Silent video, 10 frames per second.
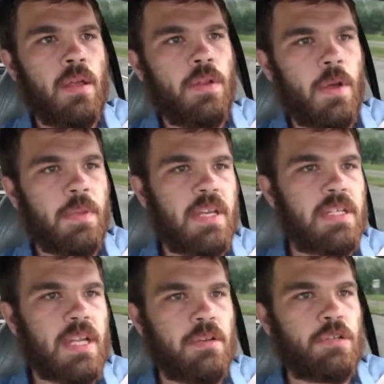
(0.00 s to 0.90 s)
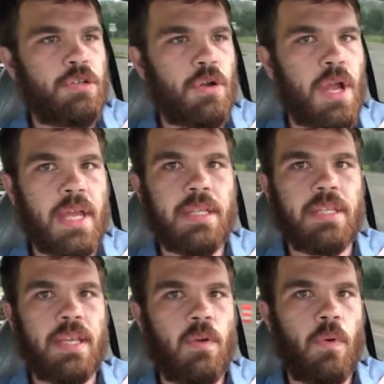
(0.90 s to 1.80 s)
Not because I was trying
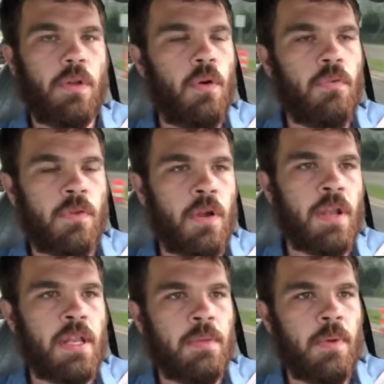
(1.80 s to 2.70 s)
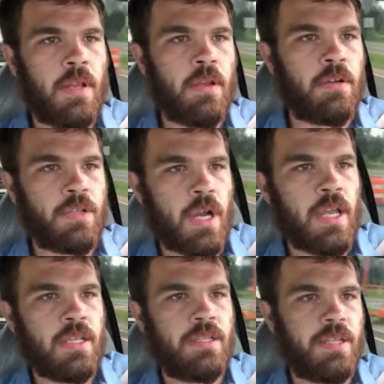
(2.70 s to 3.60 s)
to get one over on anybody or
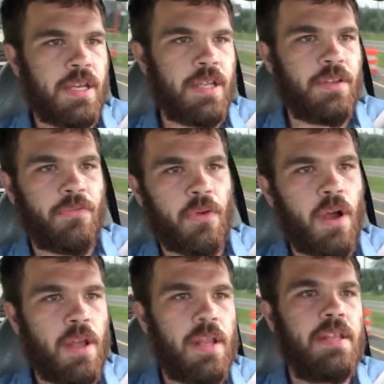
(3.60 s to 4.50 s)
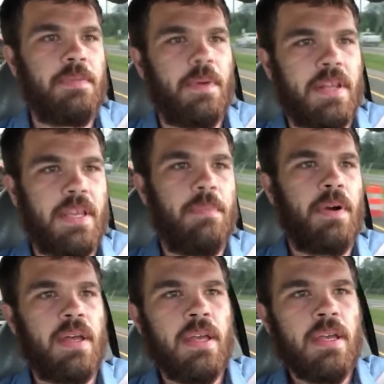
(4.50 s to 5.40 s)
trying to defraud anybody,
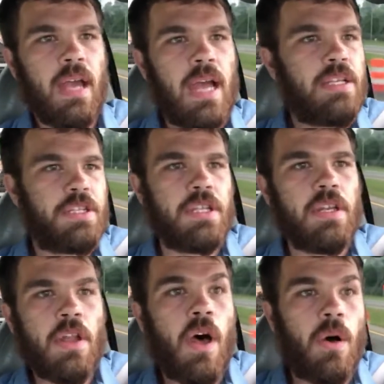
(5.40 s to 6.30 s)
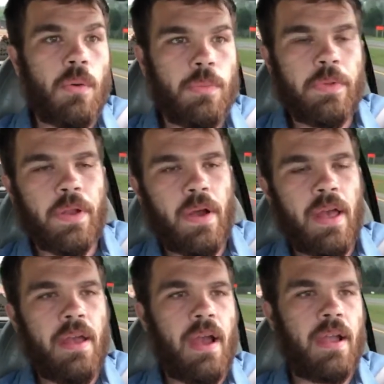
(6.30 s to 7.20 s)
but I just didn't know. You know,
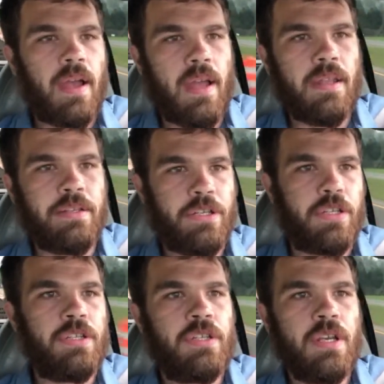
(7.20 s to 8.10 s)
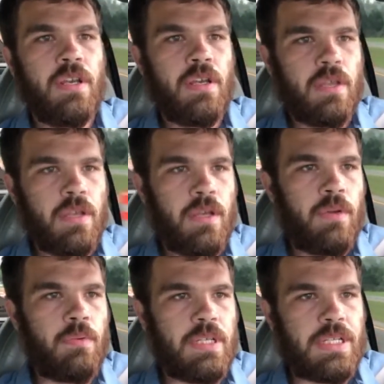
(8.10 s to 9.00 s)
I kind of just
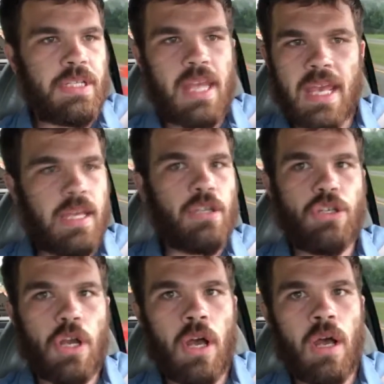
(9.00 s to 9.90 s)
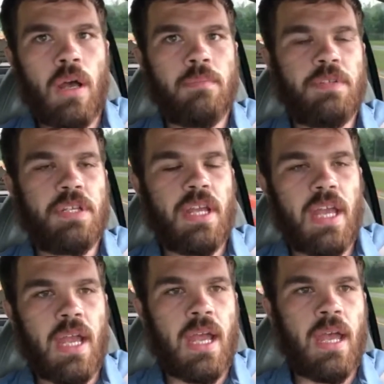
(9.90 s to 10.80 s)
was taking jobs
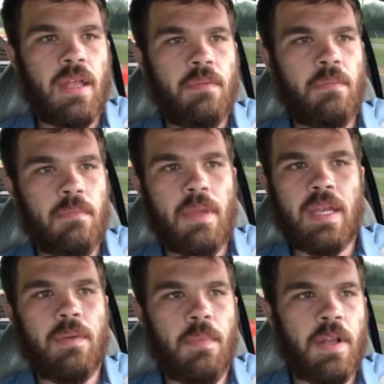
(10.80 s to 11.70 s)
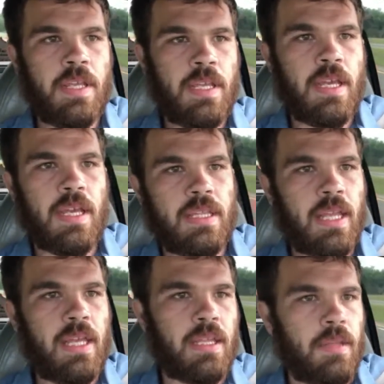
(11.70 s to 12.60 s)
and making money and
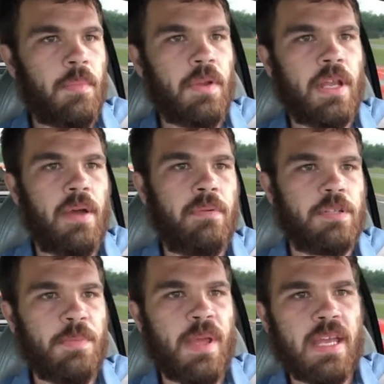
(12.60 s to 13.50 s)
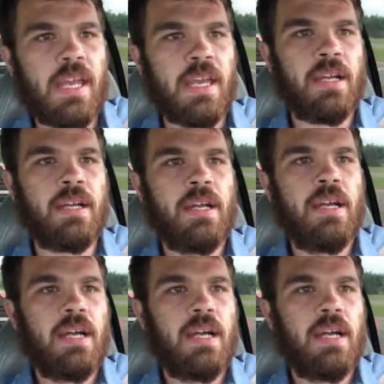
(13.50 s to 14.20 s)
liking the money I was making,